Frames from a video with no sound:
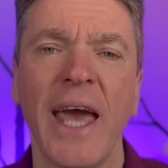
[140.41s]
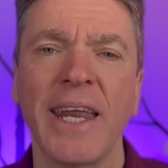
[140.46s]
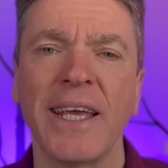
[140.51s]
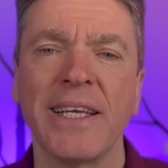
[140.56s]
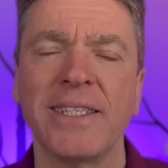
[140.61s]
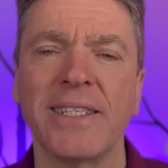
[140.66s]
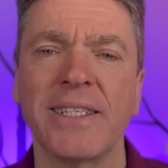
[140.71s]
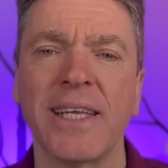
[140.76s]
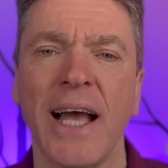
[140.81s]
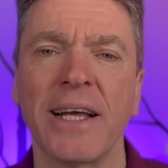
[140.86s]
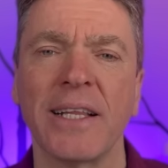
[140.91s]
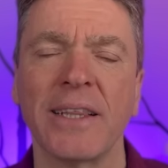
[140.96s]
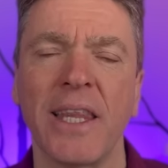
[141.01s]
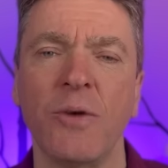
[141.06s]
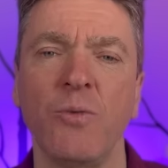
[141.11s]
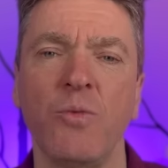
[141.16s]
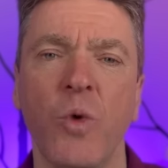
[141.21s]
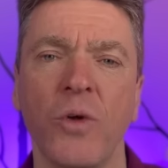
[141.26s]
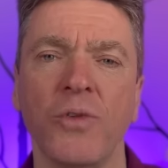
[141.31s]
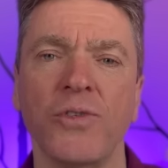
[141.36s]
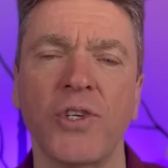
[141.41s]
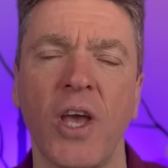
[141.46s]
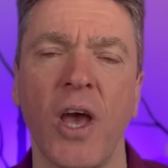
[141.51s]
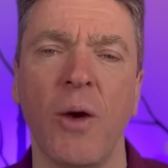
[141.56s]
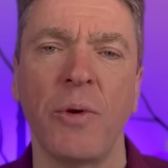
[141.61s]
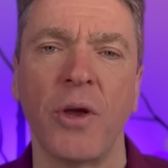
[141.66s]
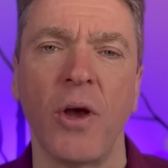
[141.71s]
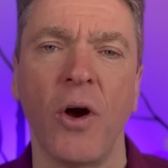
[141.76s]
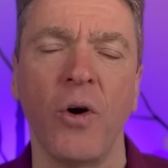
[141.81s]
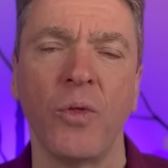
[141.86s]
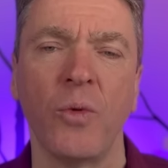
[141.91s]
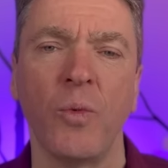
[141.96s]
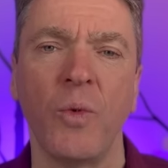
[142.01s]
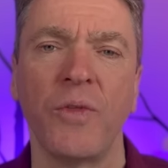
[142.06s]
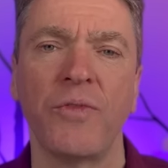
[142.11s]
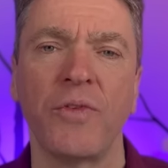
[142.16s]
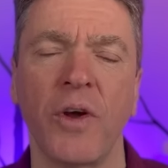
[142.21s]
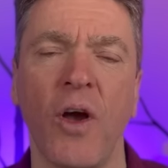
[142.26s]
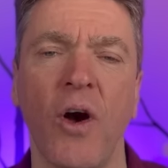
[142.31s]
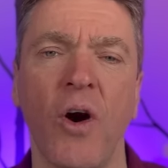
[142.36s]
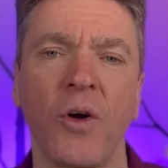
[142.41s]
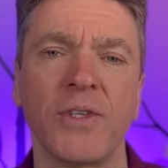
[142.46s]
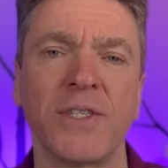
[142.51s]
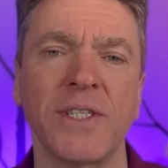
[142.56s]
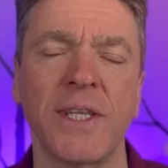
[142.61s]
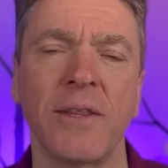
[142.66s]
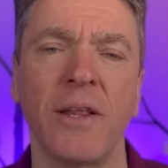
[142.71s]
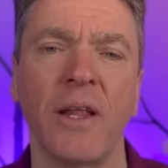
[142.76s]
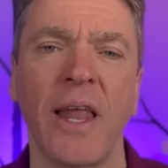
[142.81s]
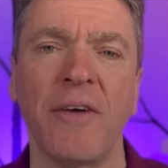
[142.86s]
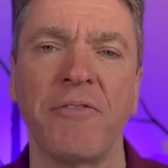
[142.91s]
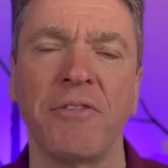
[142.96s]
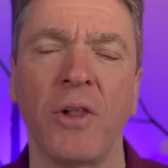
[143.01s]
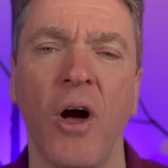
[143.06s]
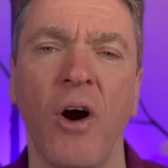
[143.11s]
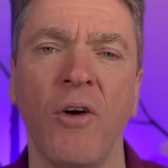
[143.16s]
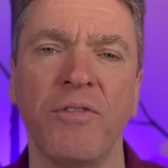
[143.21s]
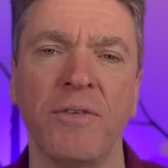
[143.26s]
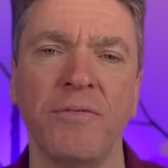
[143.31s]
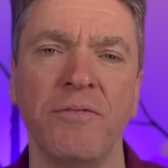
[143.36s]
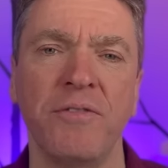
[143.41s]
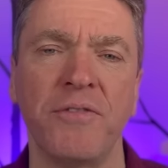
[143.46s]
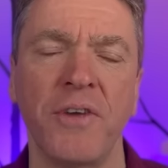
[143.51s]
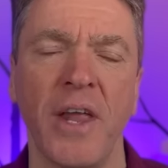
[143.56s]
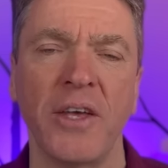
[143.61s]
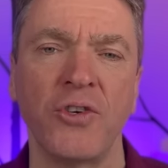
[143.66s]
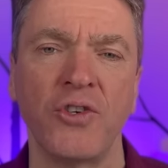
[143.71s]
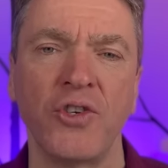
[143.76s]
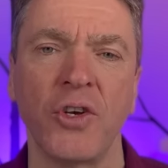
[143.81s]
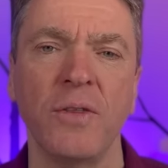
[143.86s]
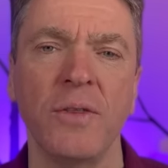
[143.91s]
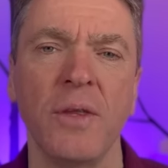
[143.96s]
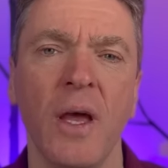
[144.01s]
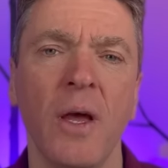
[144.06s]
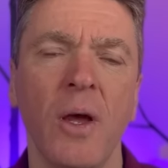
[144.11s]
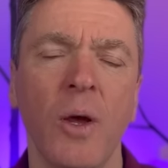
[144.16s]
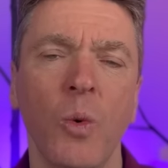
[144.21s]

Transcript: at exactly what's going on with regards to the level of inflation.